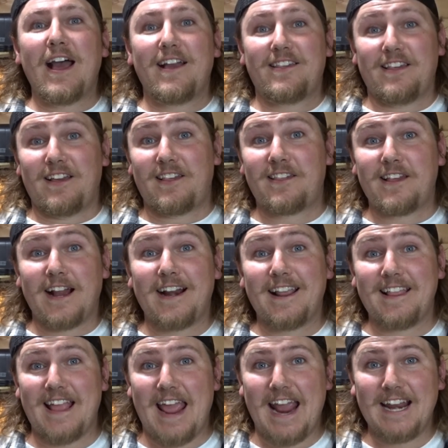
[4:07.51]
as
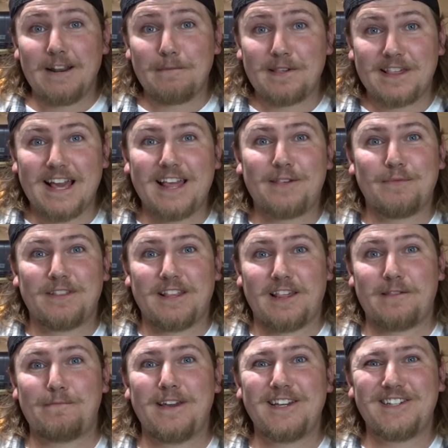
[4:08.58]
excited and obsessed with
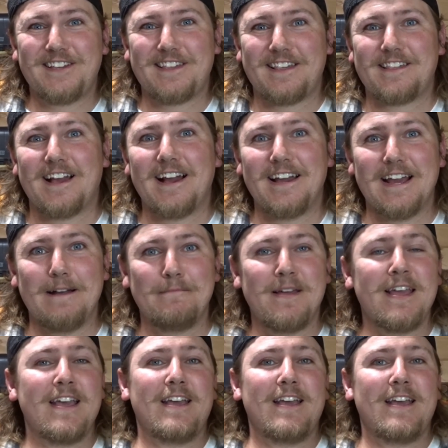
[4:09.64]
this species as I am.